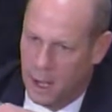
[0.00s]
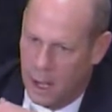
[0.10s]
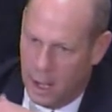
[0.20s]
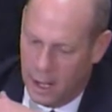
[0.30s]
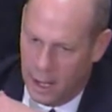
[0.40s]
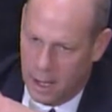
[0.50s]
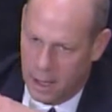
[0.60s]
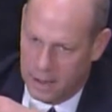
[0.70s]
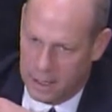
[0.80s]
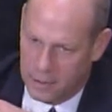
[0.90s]

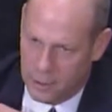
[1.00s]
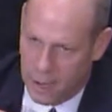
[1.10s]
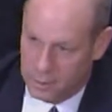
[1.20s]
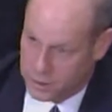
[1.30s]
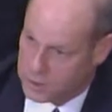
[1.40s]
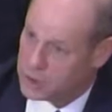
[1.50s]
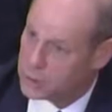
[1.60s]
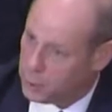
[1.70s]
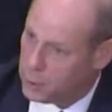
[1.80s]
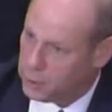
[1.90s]
that either helps us
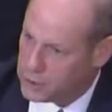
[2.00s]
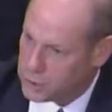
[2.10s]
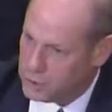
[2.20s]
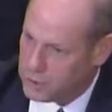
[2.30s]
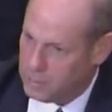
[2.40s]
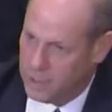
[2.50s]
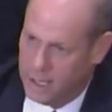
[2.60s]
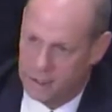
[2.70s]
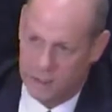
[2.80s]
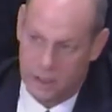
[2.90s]
explore issues that may
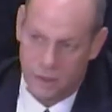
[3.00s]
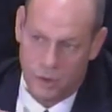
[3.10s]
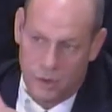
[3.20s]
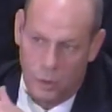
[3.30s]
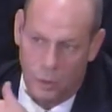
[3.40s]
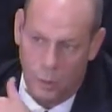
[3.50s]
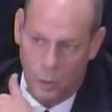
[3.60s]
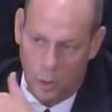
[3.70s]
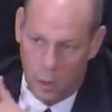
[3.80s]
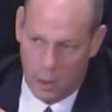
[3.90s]
exist
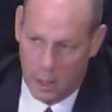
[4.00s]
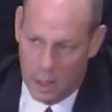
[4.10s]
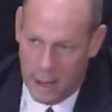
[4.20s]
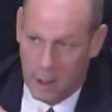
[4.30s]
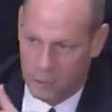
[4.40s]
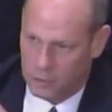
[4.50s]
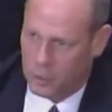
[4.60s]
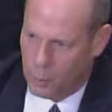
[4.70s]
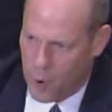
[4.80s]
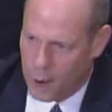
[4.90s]
or help us
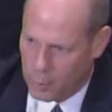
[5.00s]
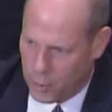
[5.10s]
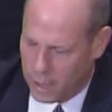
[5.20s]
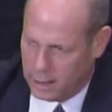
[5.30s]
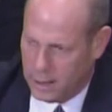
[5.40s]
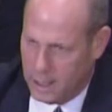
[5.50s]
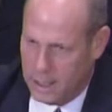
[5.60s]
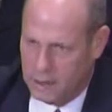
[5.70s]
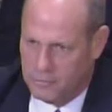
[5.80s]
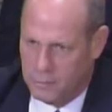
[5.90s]
corroborate
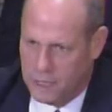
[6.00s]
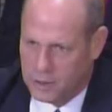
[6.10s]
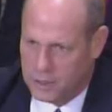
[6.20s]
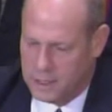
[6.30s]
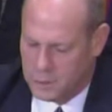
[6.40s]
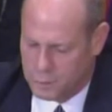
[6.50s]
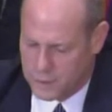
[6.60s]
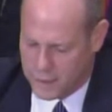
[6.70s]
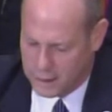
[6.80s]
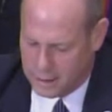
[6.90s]
information that is
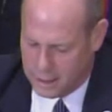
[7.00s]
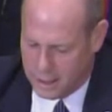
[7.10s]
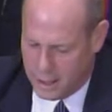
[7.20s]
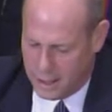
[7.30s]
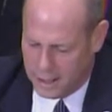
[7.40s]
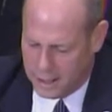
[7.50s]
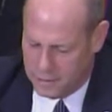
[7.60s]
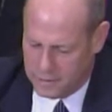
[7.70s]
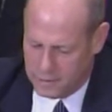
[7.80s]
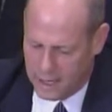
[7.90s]
presented
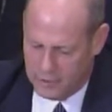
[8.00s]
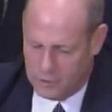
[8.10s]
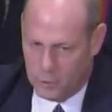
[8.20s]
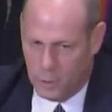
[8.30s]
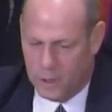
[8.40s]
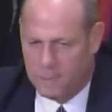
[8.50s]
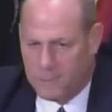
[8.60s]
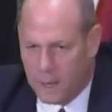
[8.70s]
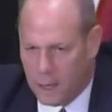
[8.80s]
in the testimony.